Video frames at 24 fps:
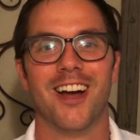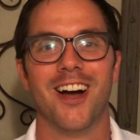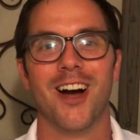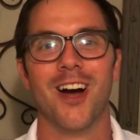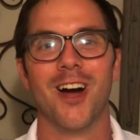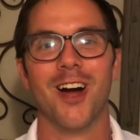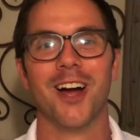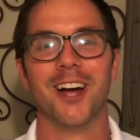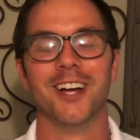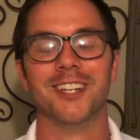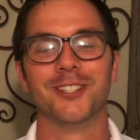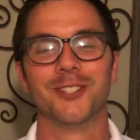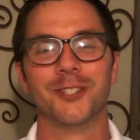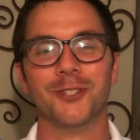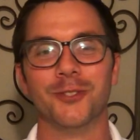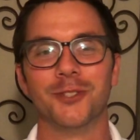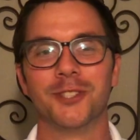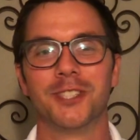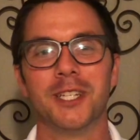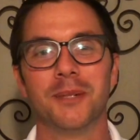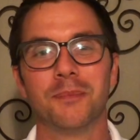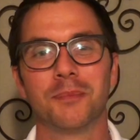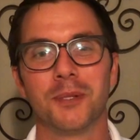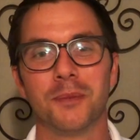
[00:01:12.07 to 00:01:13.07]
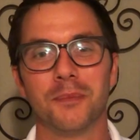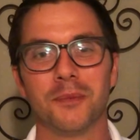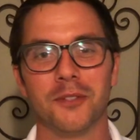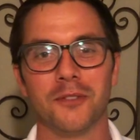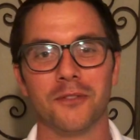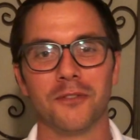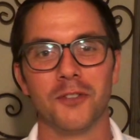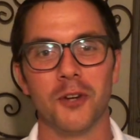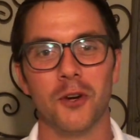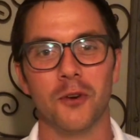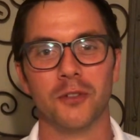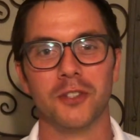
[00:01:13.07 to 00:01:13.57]
Alright, so symptoms
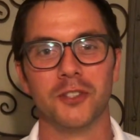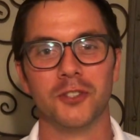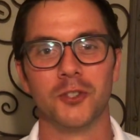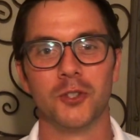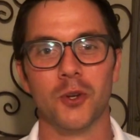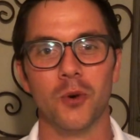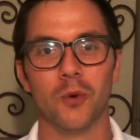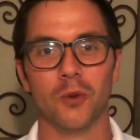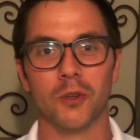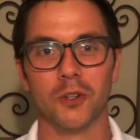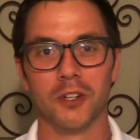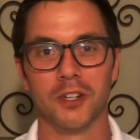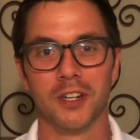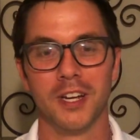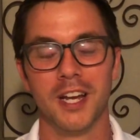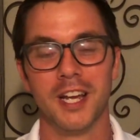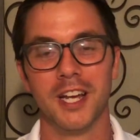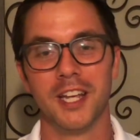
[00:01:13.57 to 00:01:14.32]
of frozen shoulder.